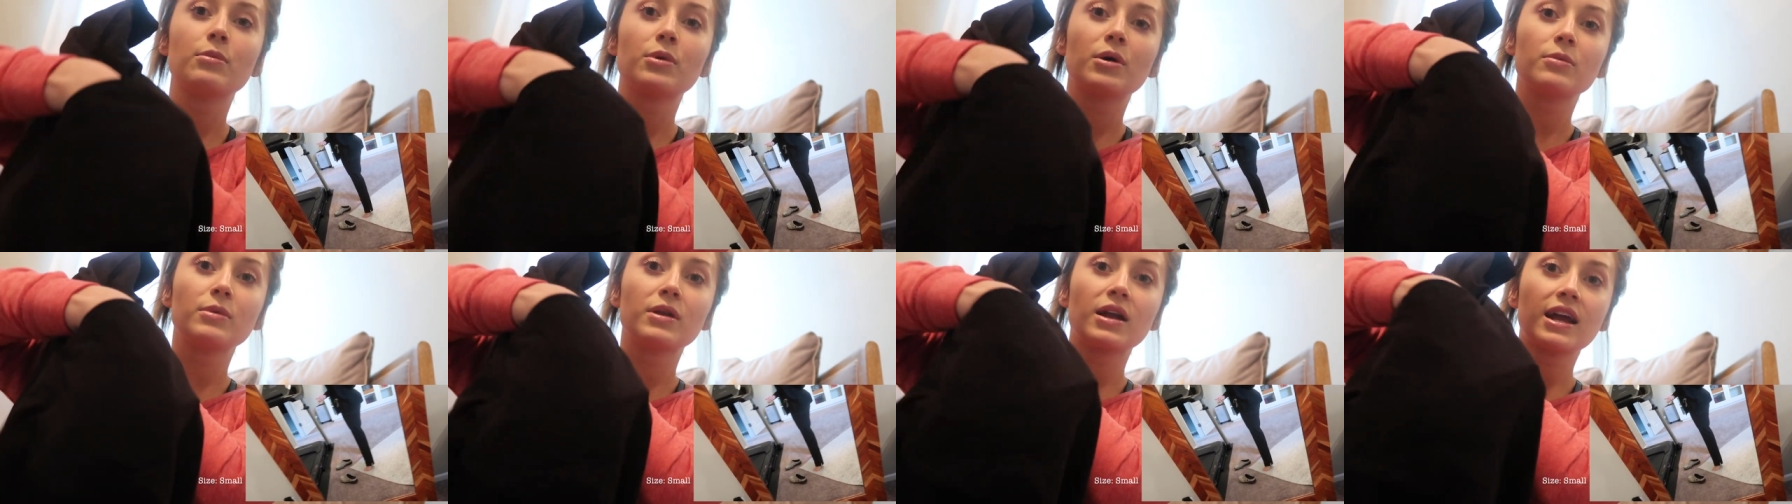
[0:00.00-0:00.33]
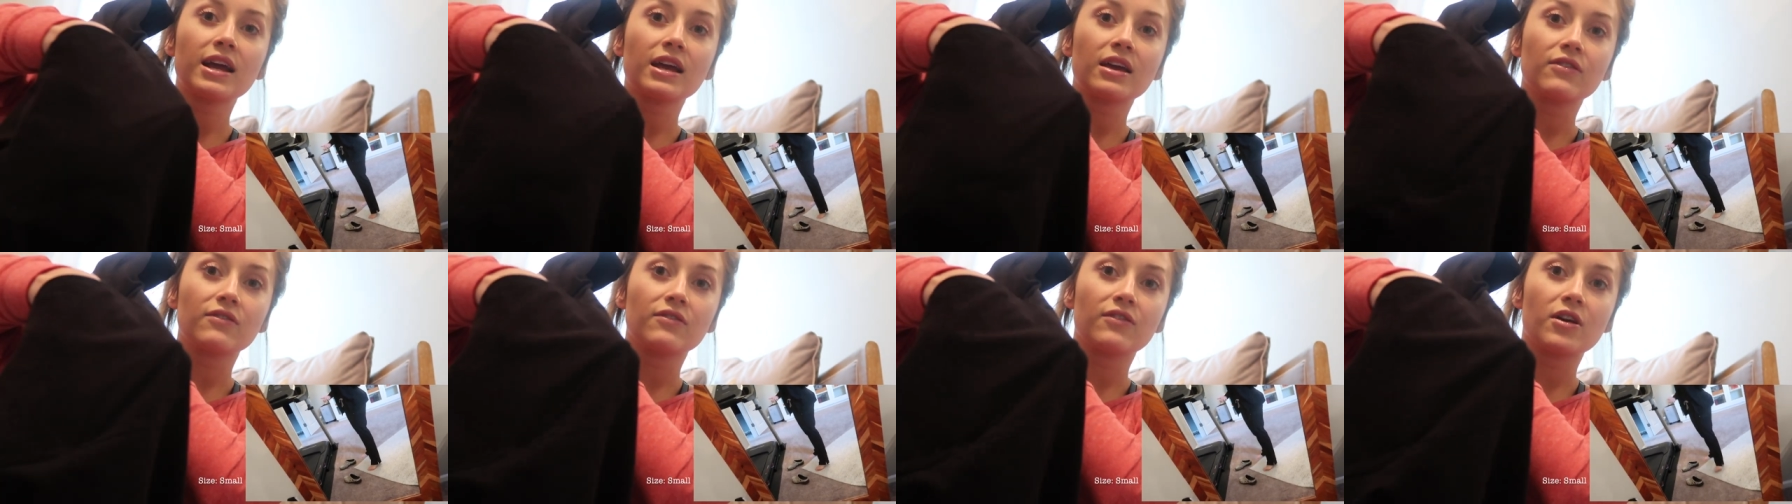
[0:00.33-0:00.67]
but I mean, I
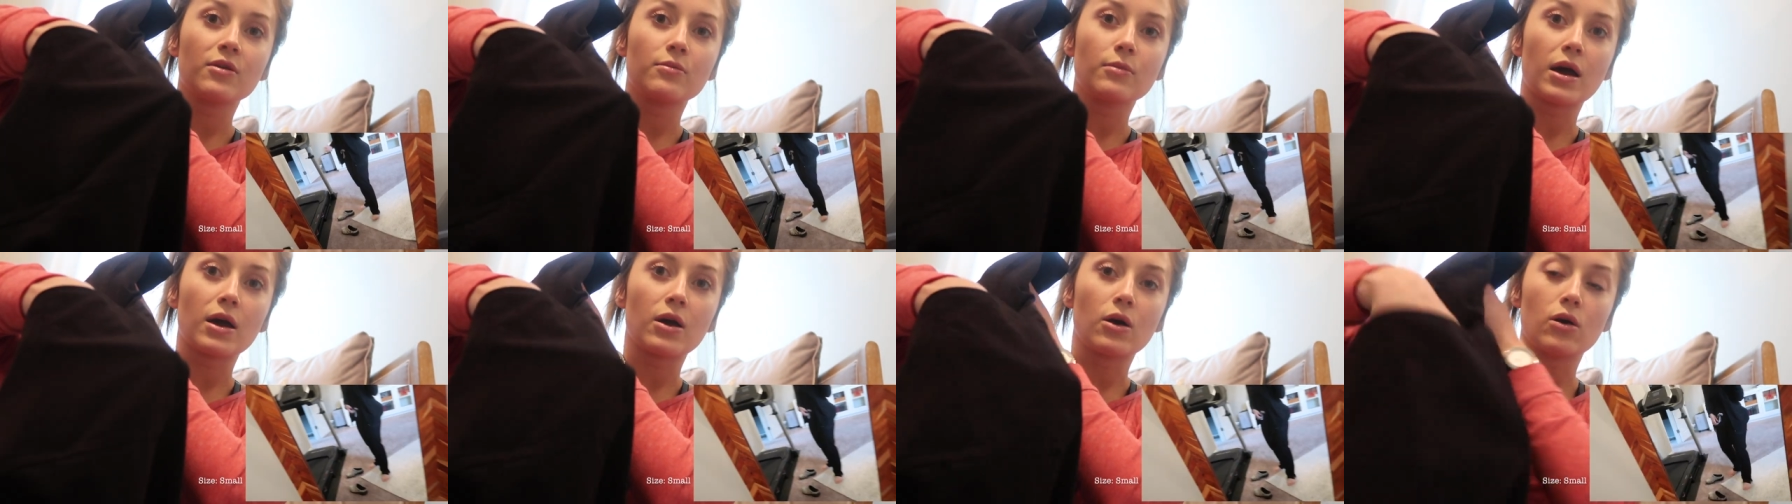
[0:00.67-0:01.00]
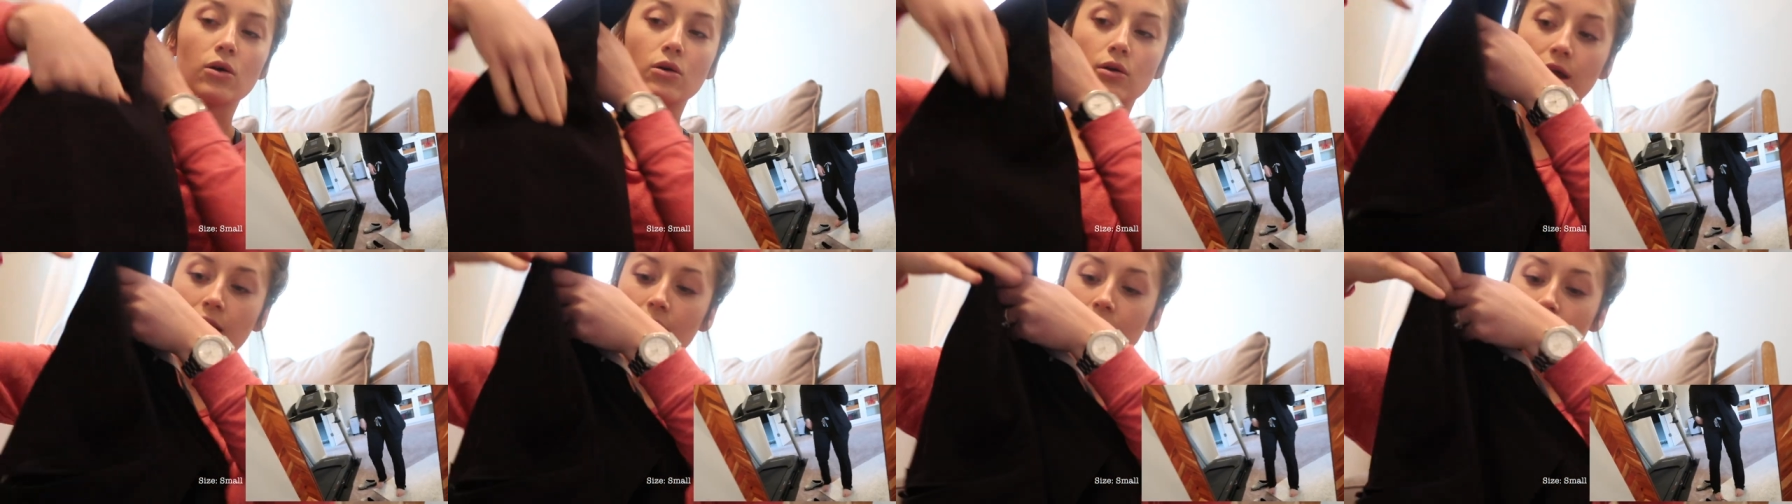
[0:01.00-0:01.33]
can fit my
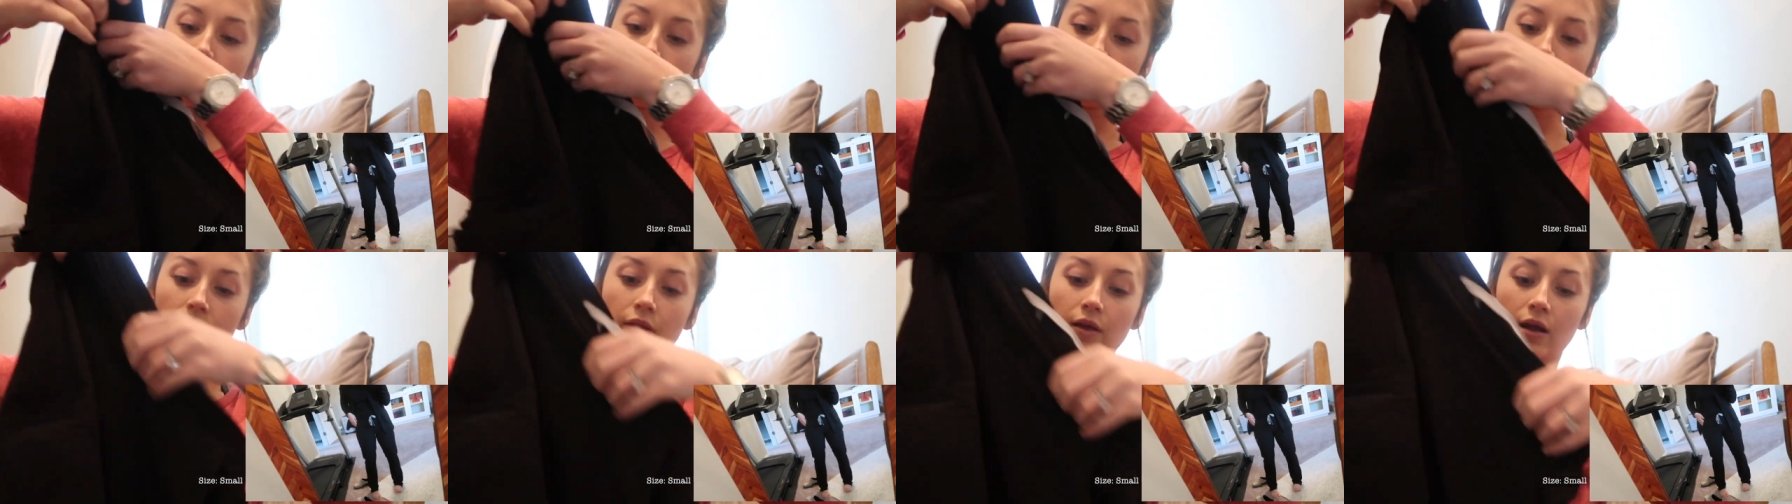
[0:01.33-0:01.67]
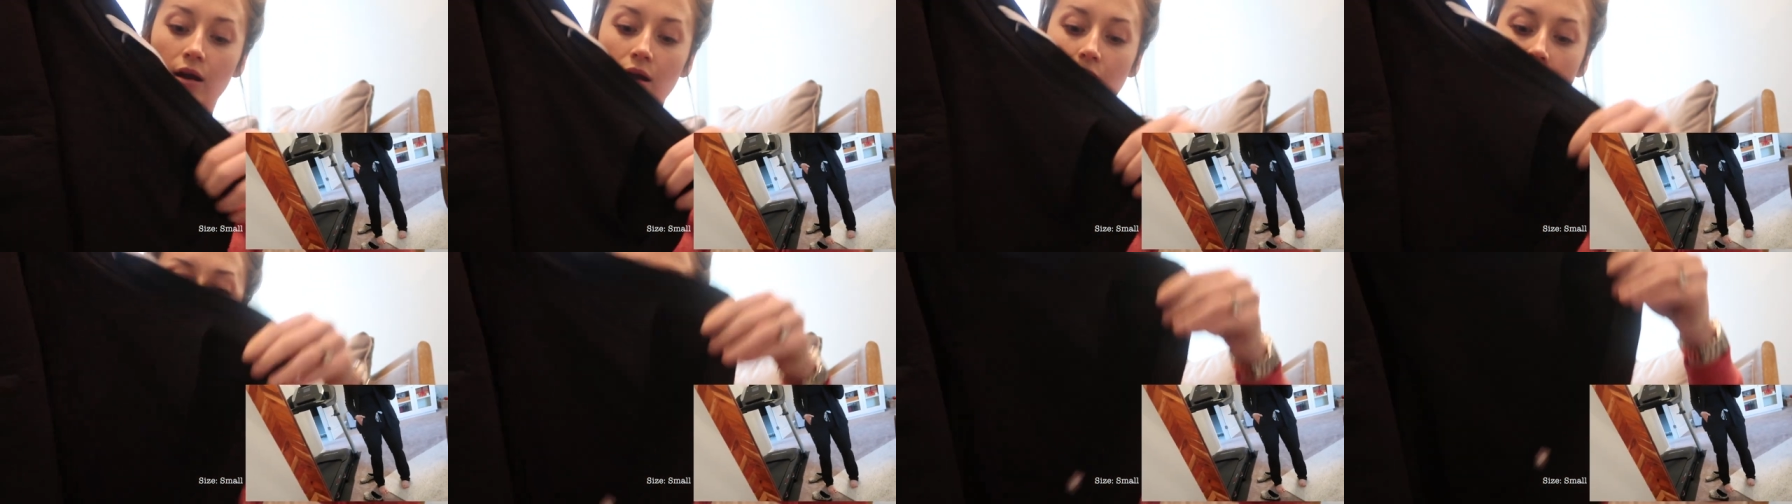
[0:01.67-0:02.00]
whole hand in
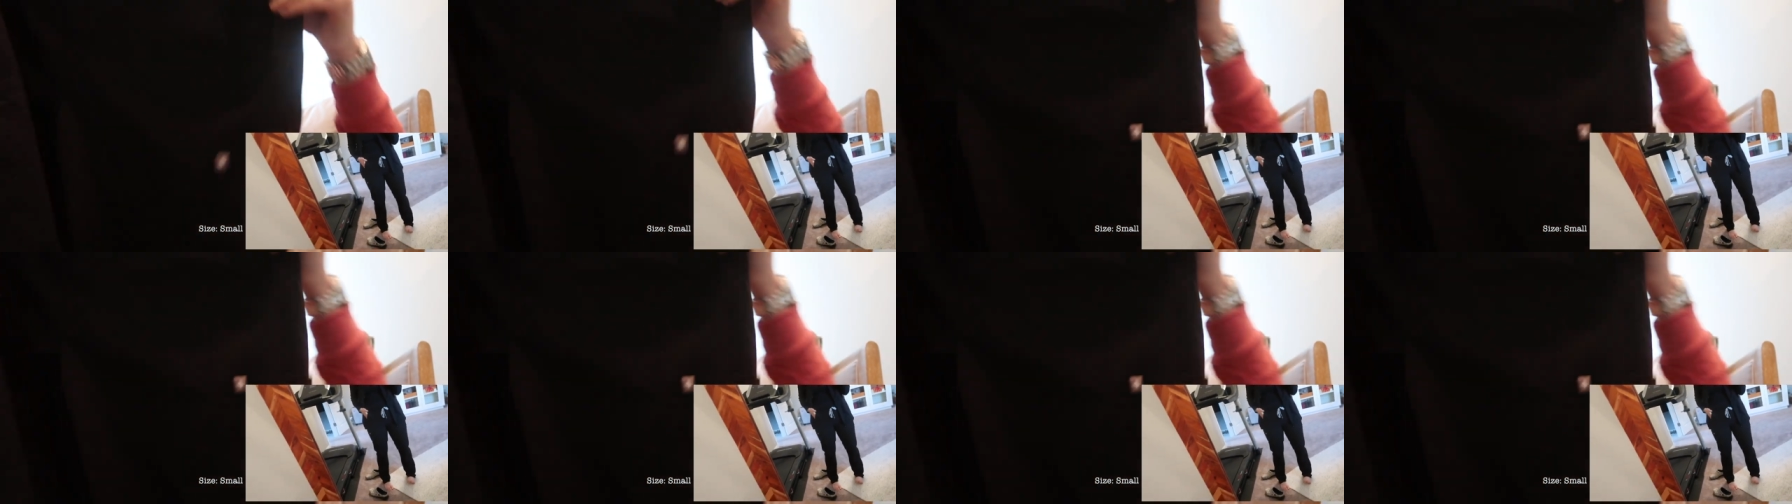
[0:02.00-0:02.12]
there.